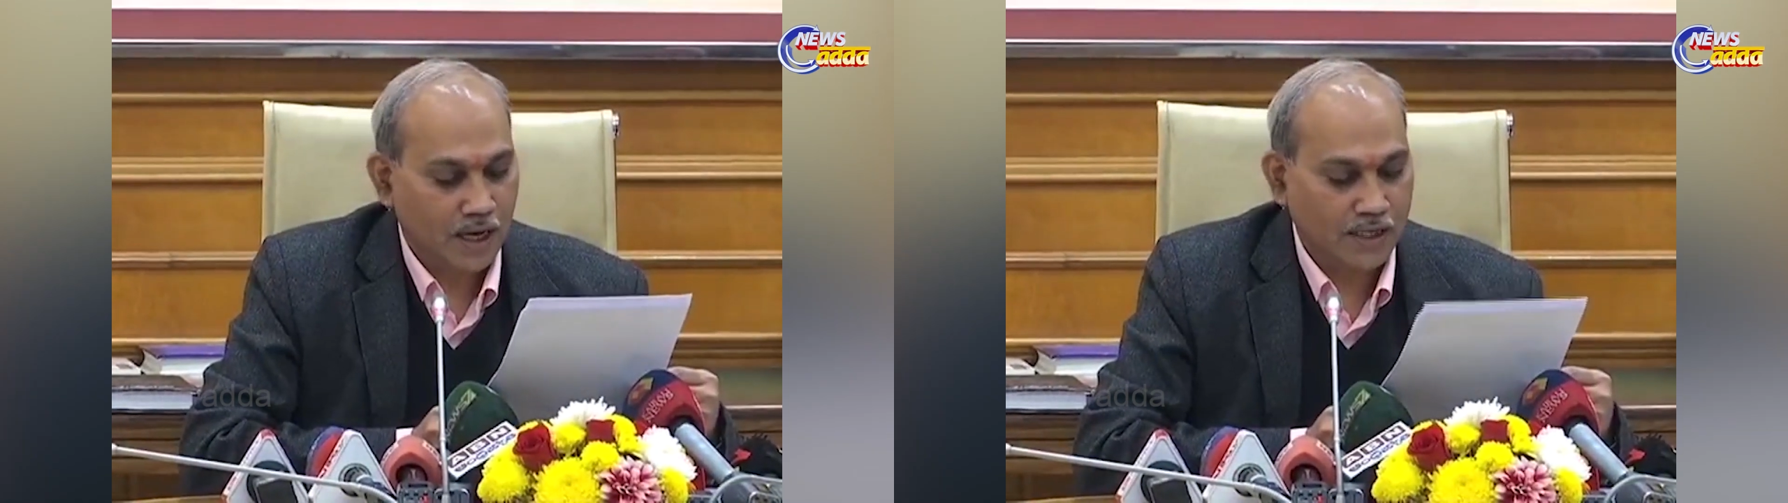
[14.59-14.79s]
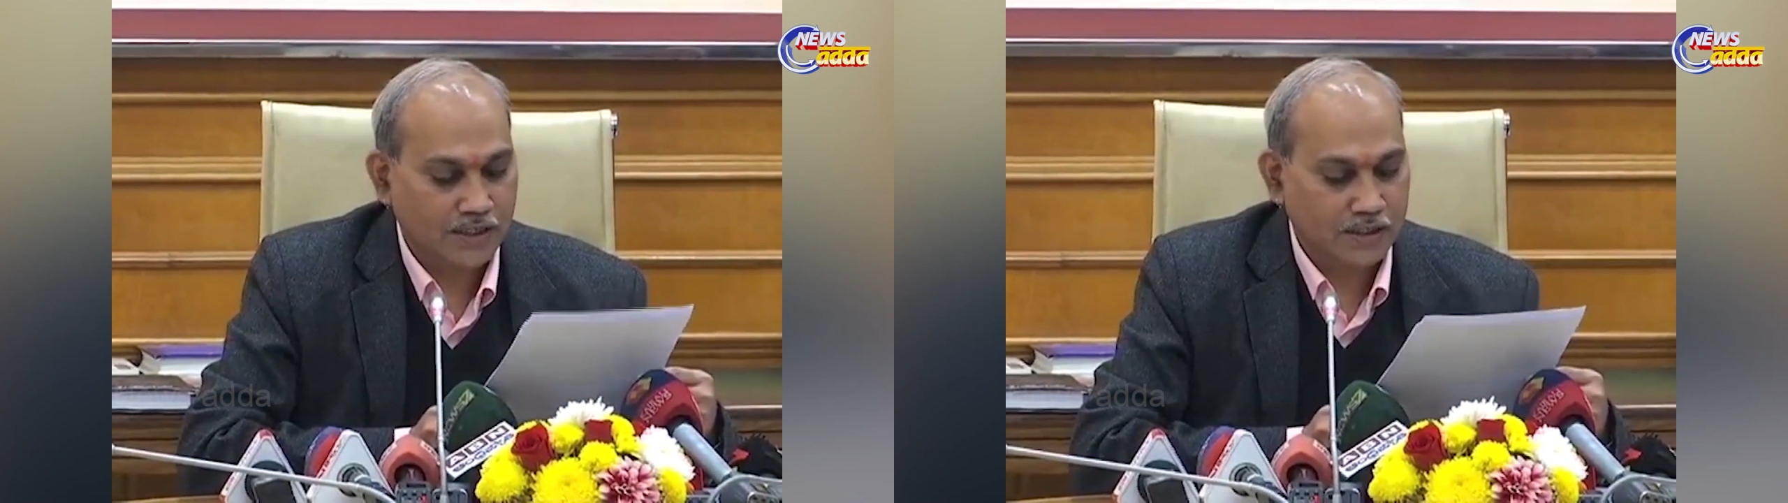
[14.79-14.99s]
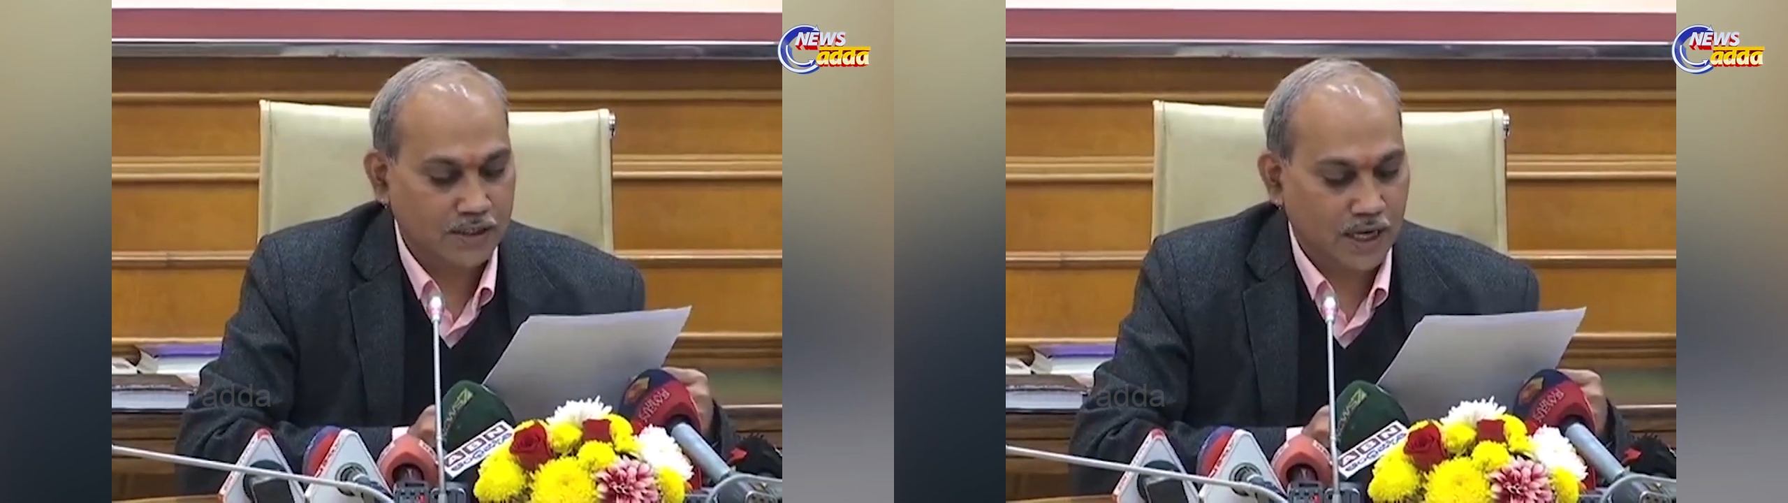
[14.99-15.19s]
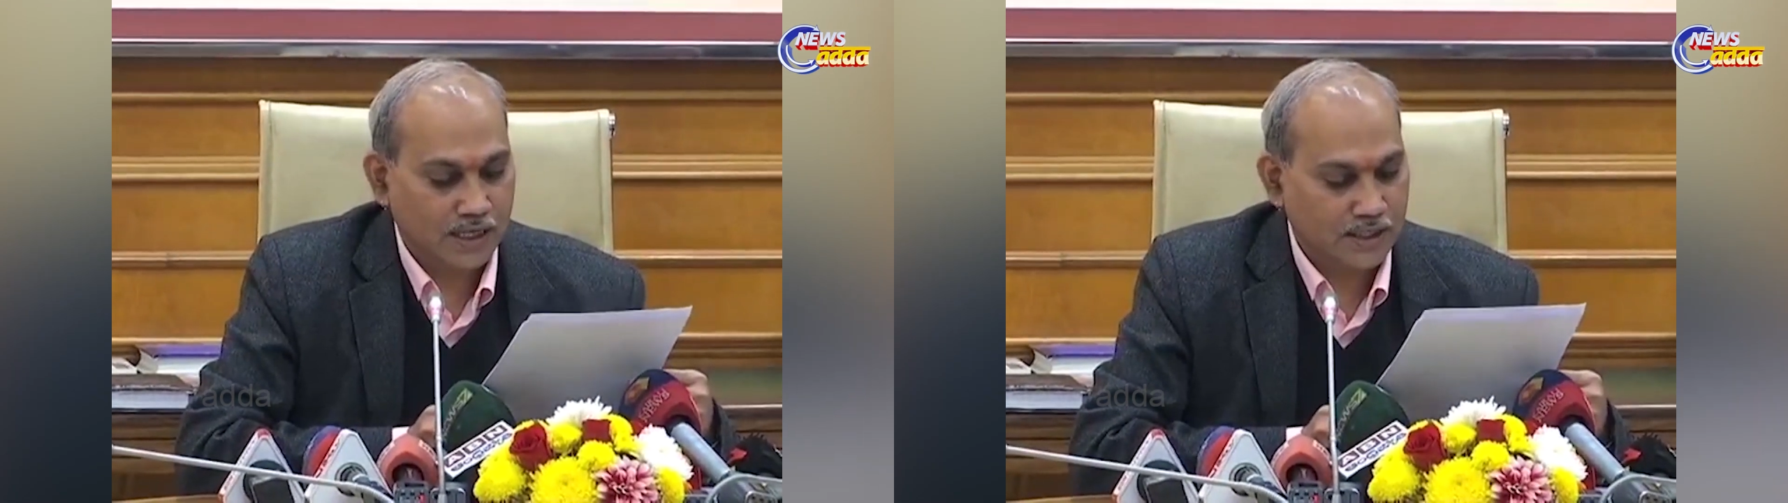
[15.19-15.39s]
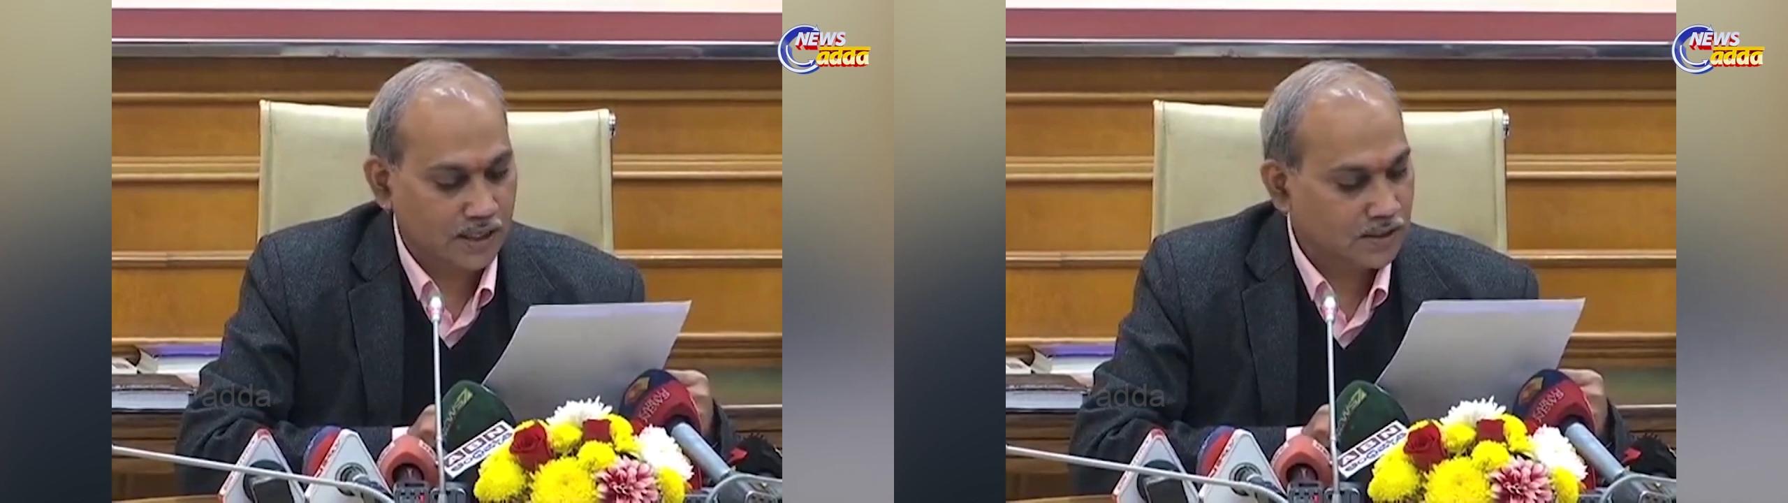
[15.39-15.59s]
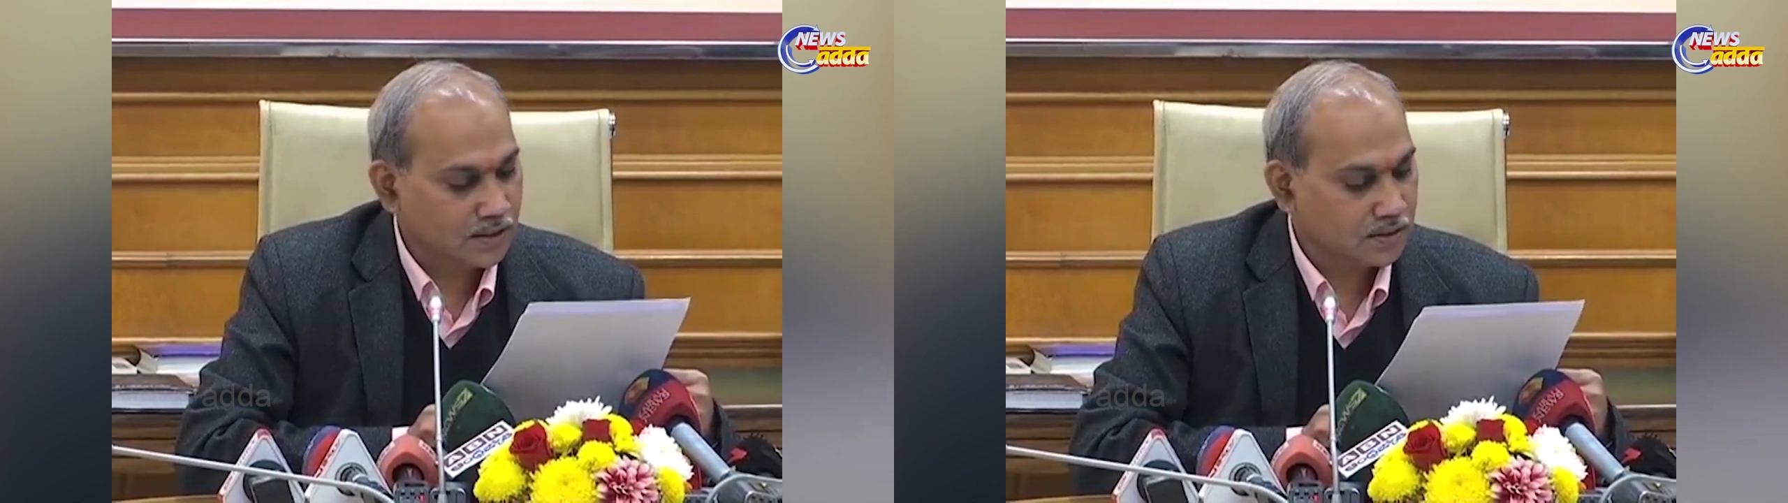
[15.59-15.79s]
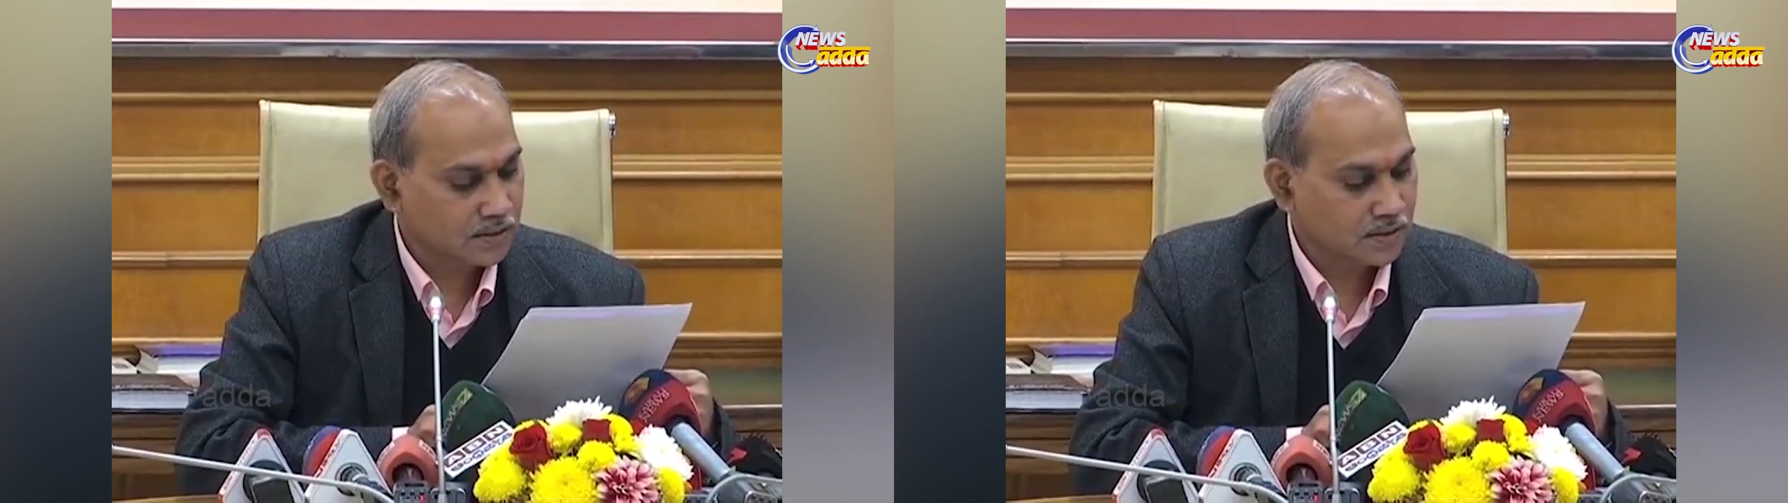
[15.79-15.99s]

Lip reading: Ajit Ajat.